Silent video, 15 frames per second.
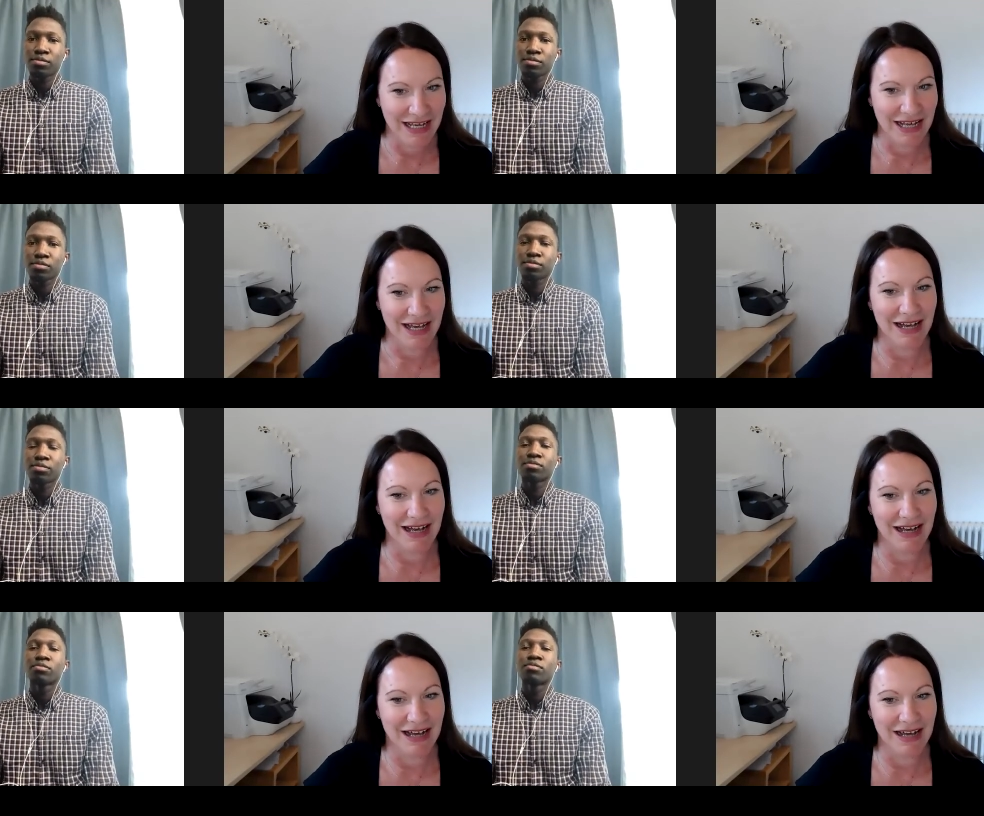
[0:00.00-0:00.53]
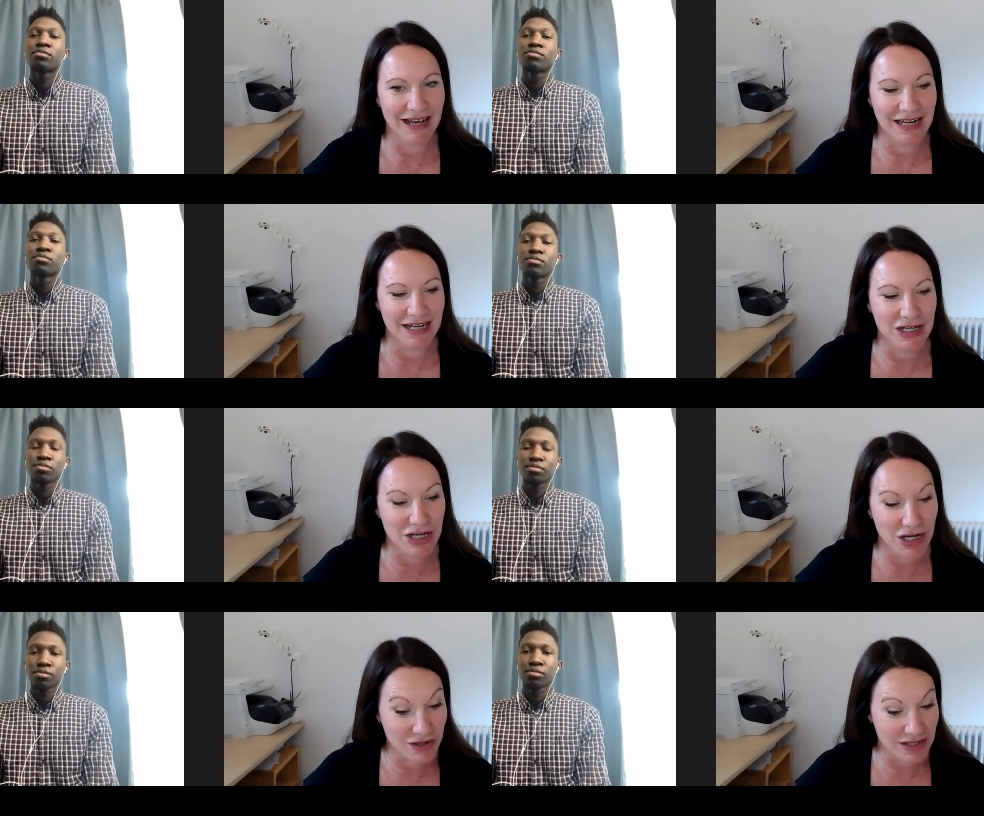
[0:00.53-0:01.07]
Speaker 1: Uh, and I
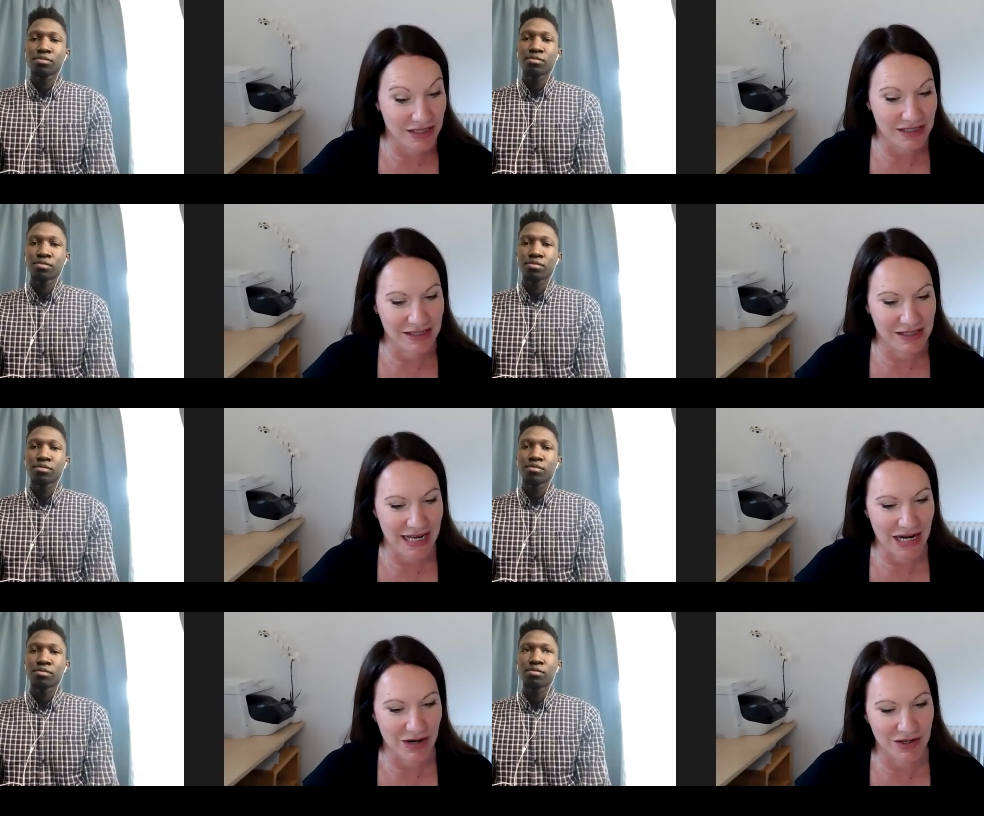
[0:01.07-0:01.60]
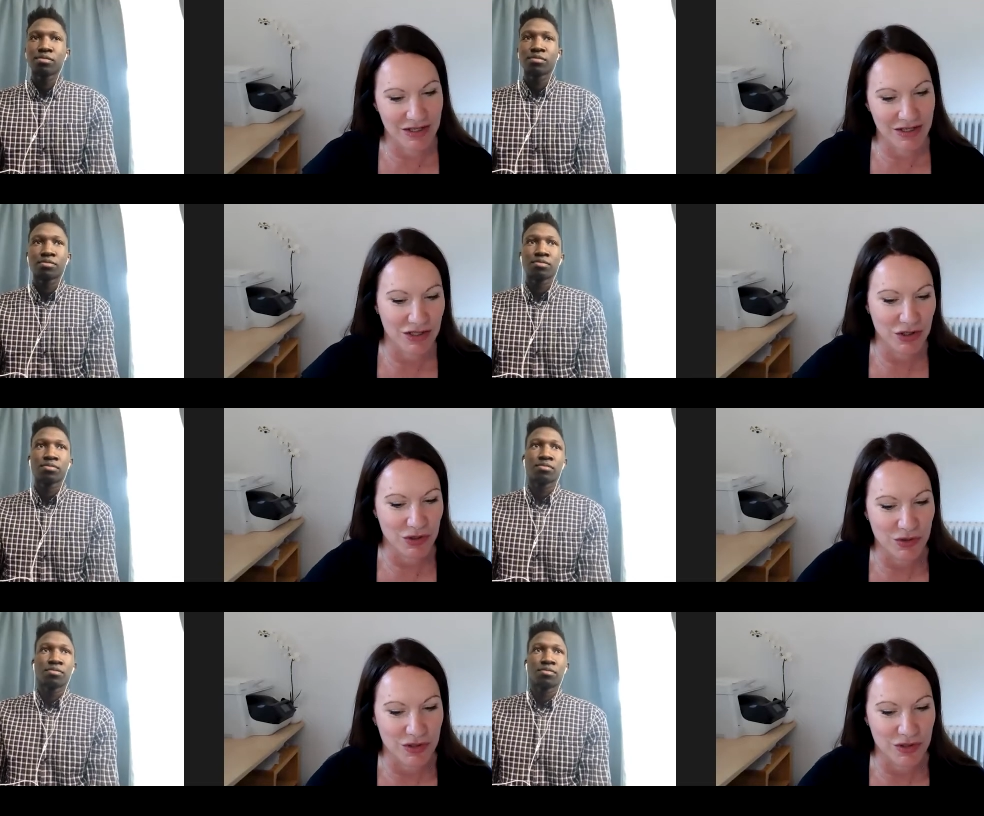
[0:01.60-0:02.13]
know this is an area that
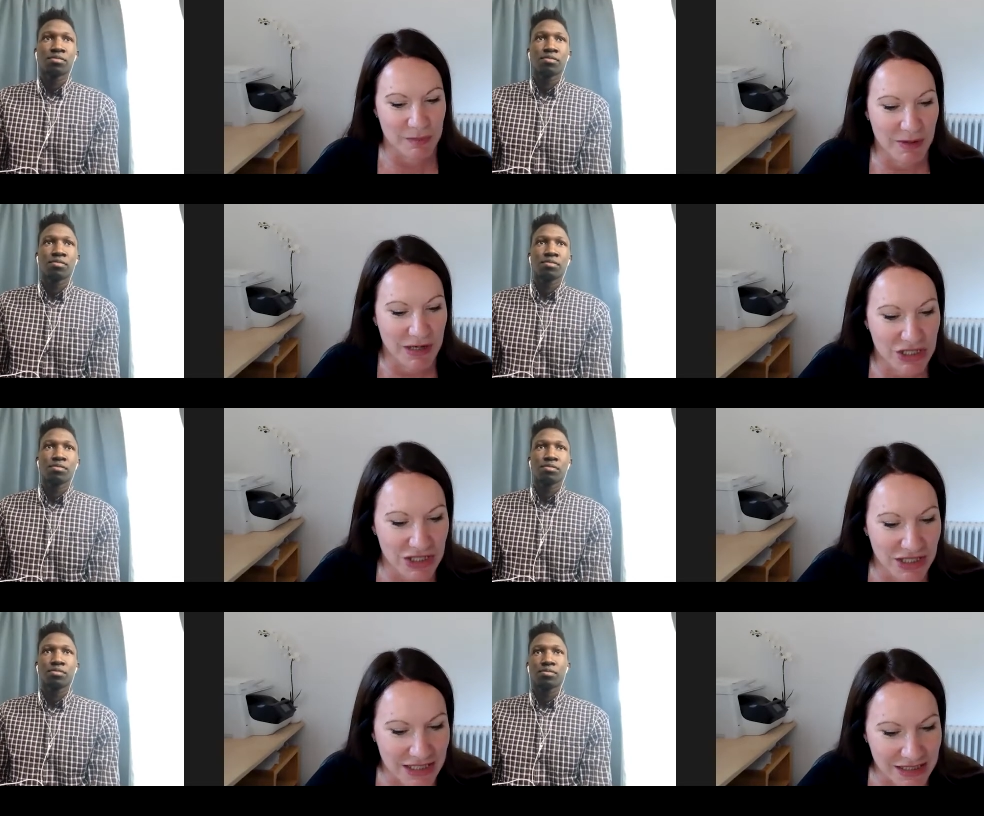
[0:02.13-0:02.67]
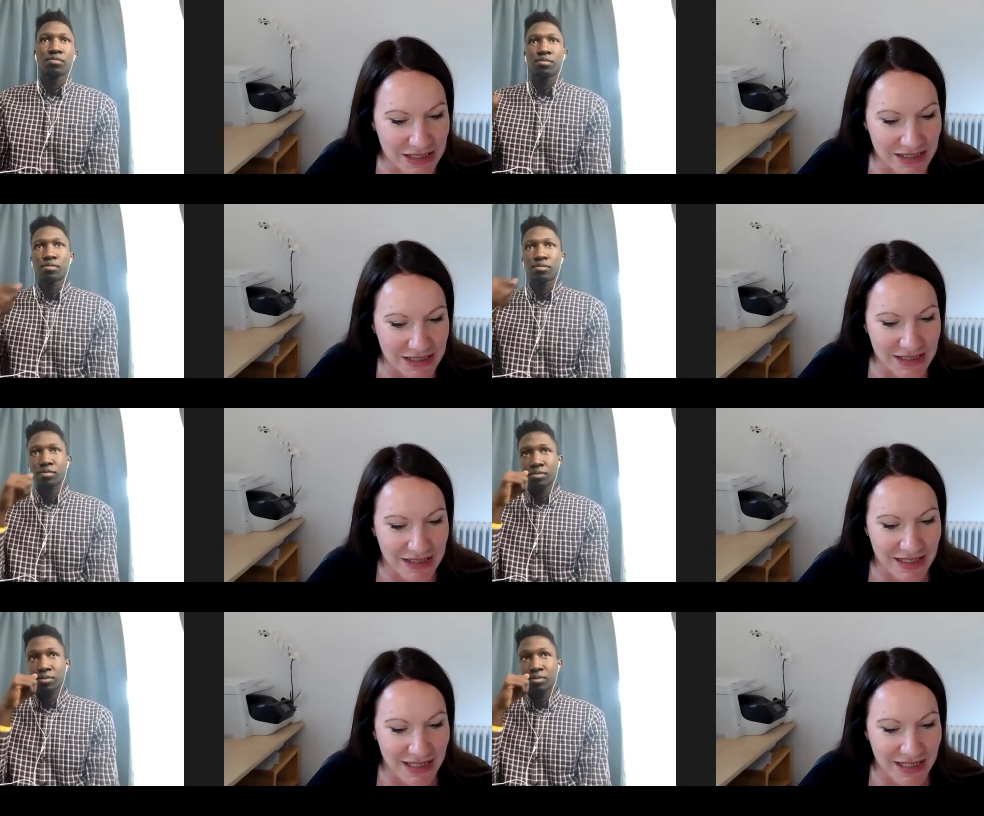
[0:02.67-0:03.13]
you're a specialist